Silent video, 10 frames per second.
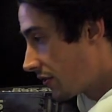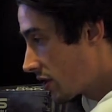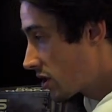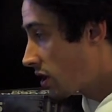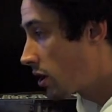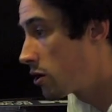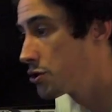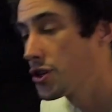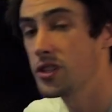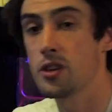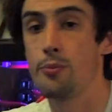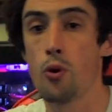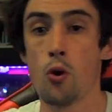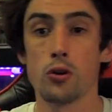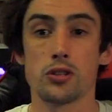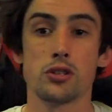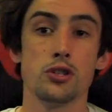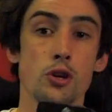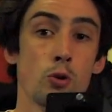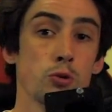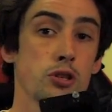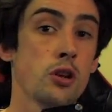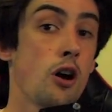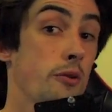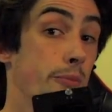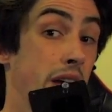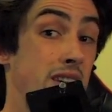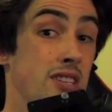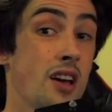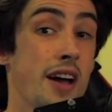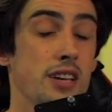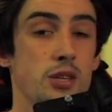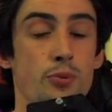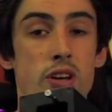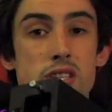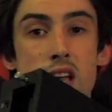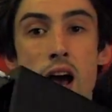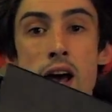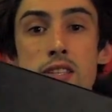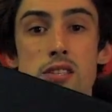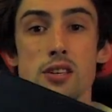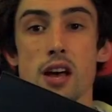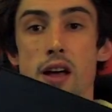This enclosure supports dual slot PCI Express cards,